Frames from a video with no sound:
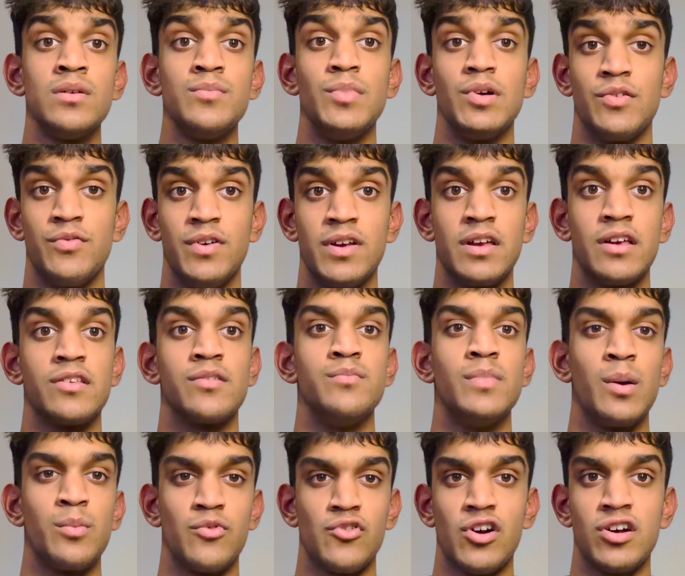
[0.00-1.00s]
But the thing is,
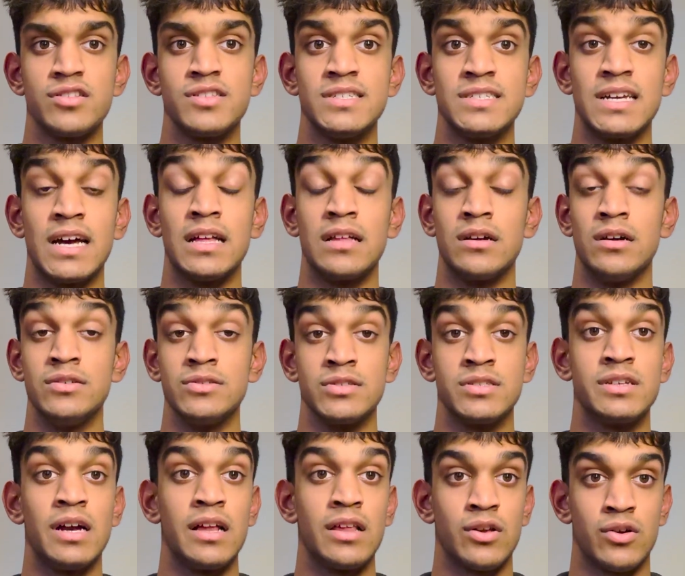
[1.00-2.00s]
memorizing and
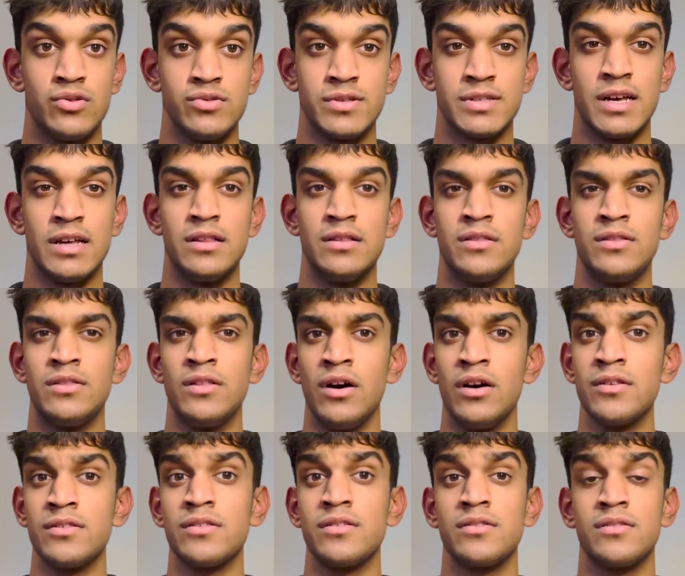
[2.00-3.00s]
understanding content
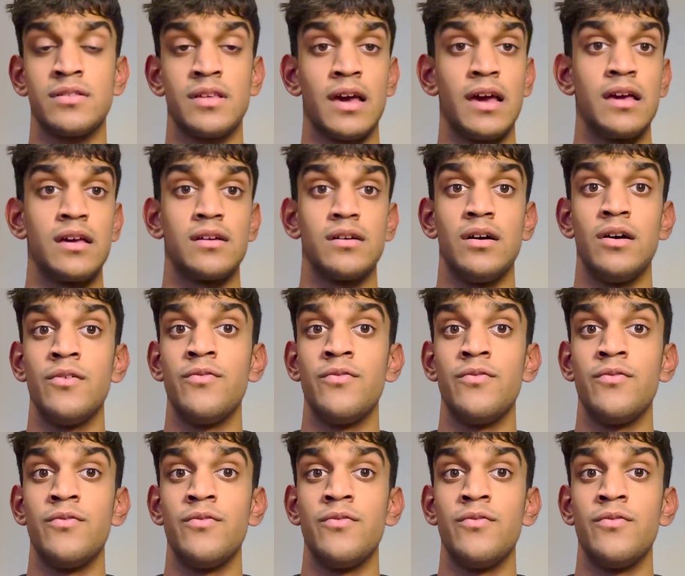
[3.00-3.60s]
does take a